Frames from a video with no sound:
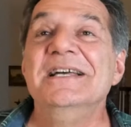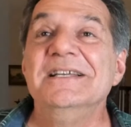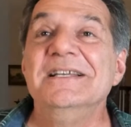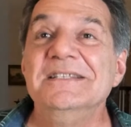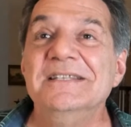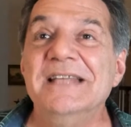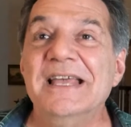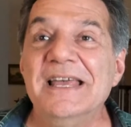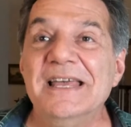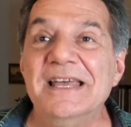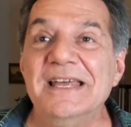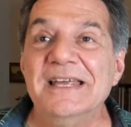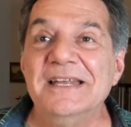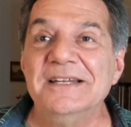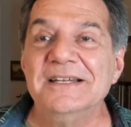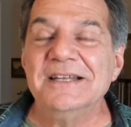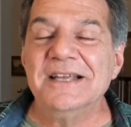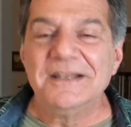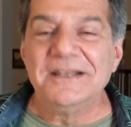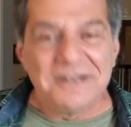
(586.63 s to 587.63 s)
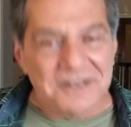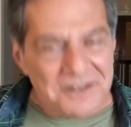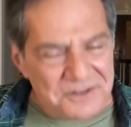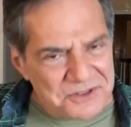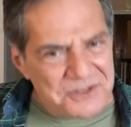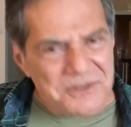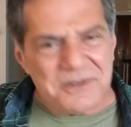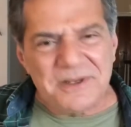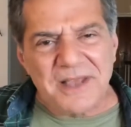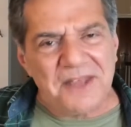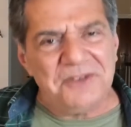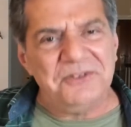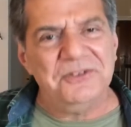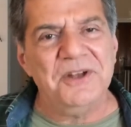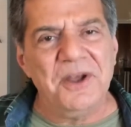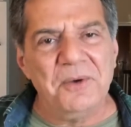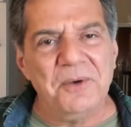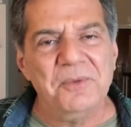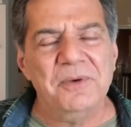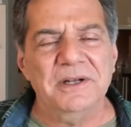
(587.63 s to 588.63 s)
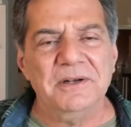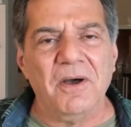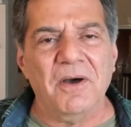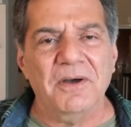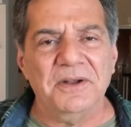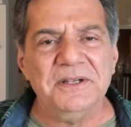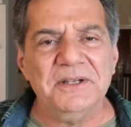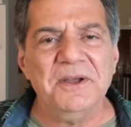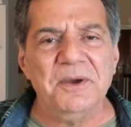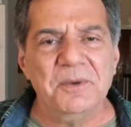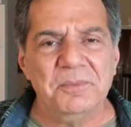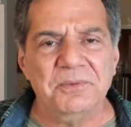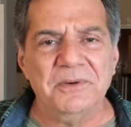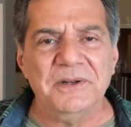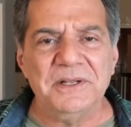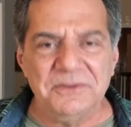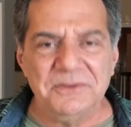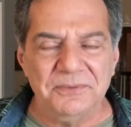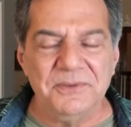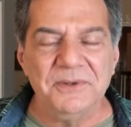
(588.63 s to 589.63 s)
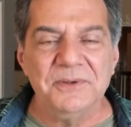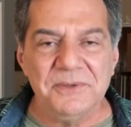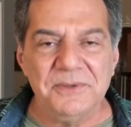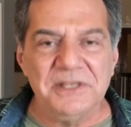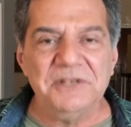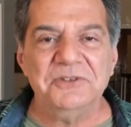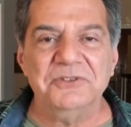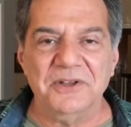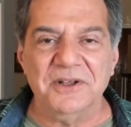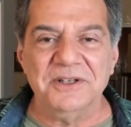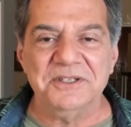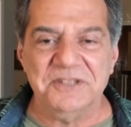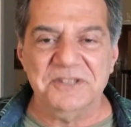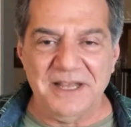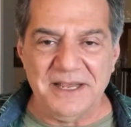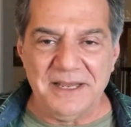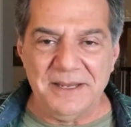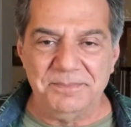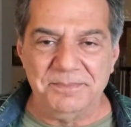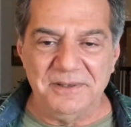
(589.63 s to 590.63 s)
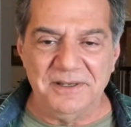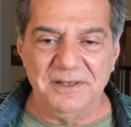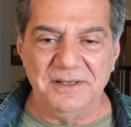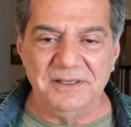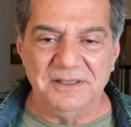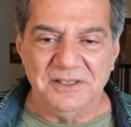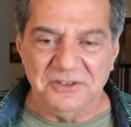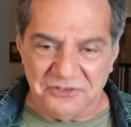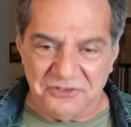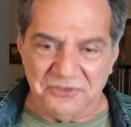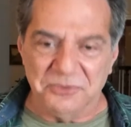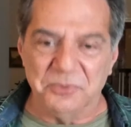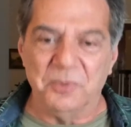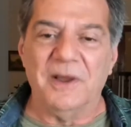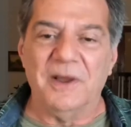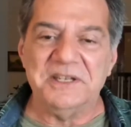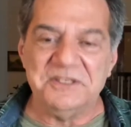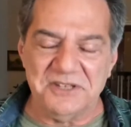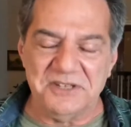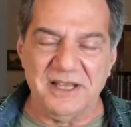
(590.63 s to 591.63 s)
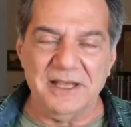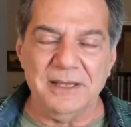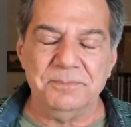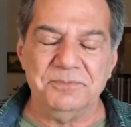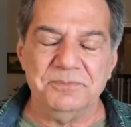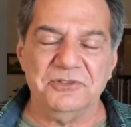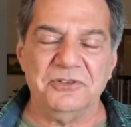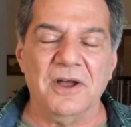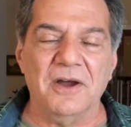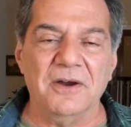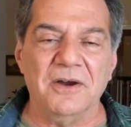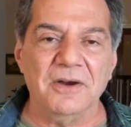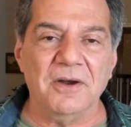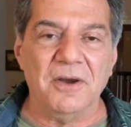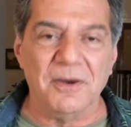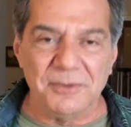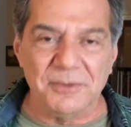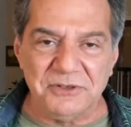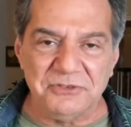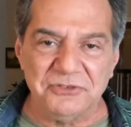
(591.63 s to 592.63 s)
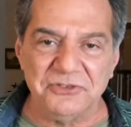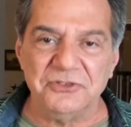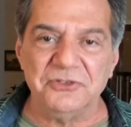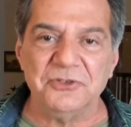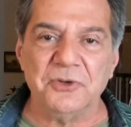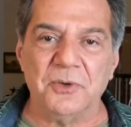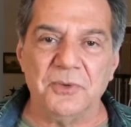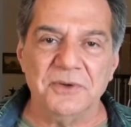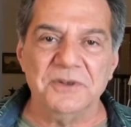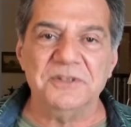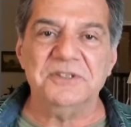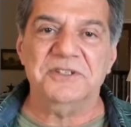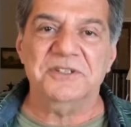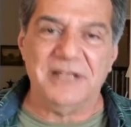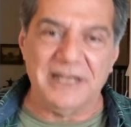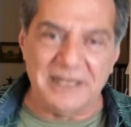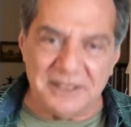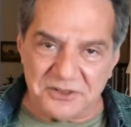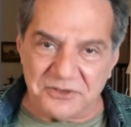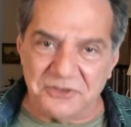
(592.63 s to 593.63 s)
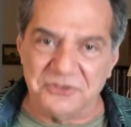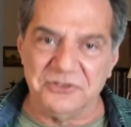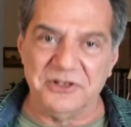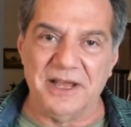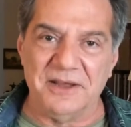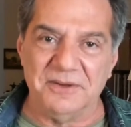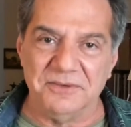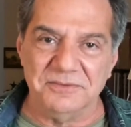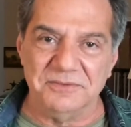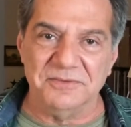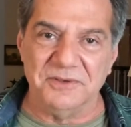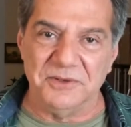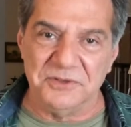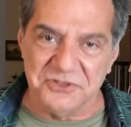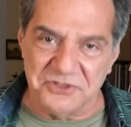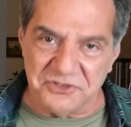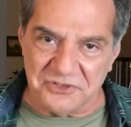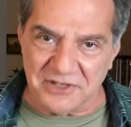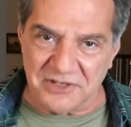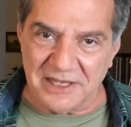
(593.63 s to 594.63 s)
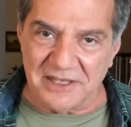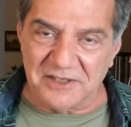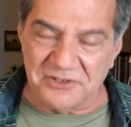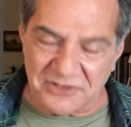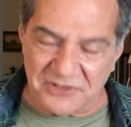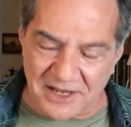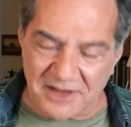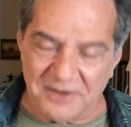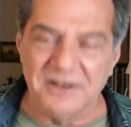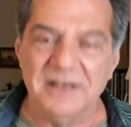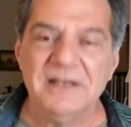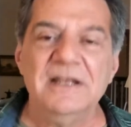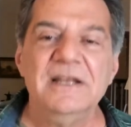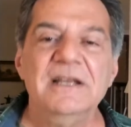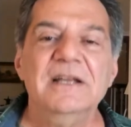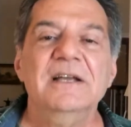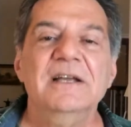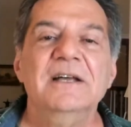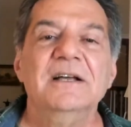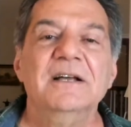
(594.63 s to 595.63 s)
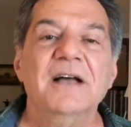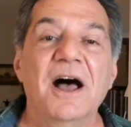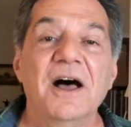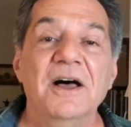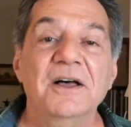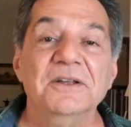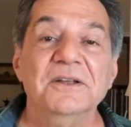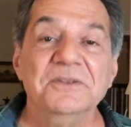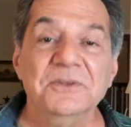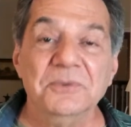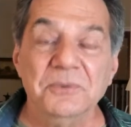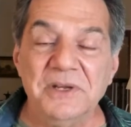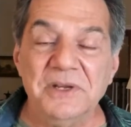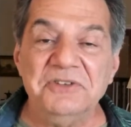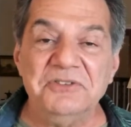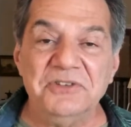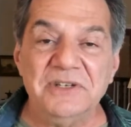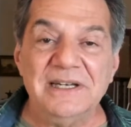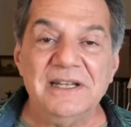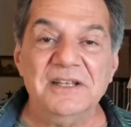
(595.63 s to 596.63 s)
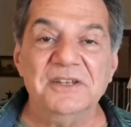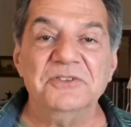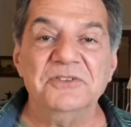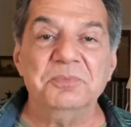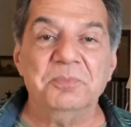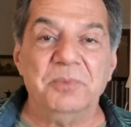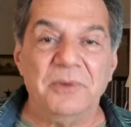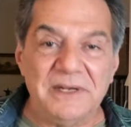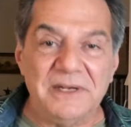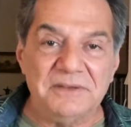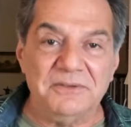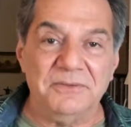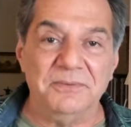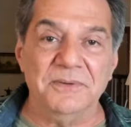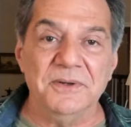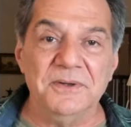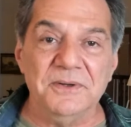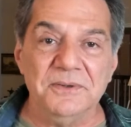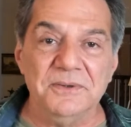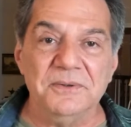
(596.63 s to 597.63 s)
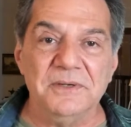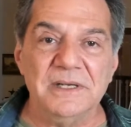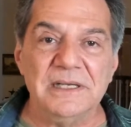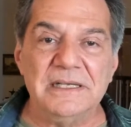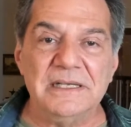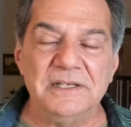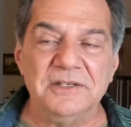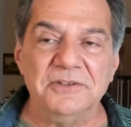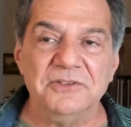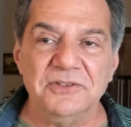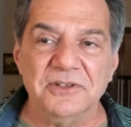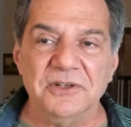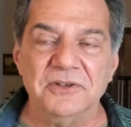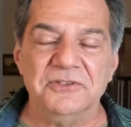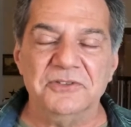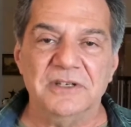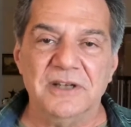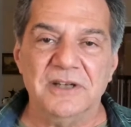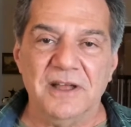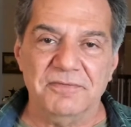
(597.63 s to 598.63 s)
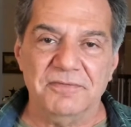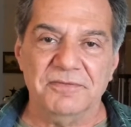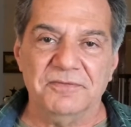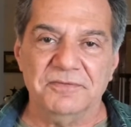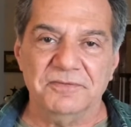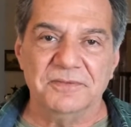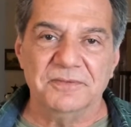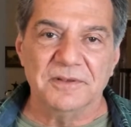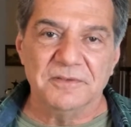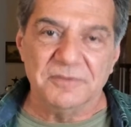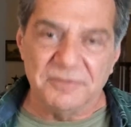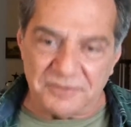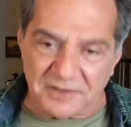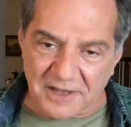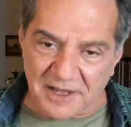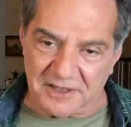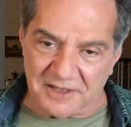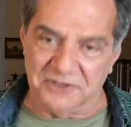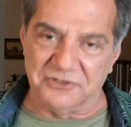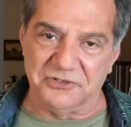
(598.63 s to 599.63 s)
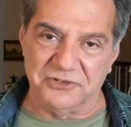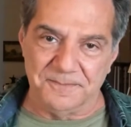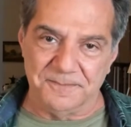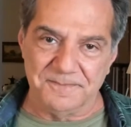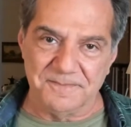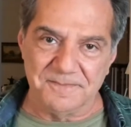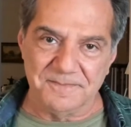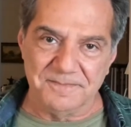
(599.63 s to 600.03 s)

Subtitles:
that, do you guys know what audio print through is on tape? And this is why tapes are always stored tails out versus heads out. The reason is print through is there's enough flux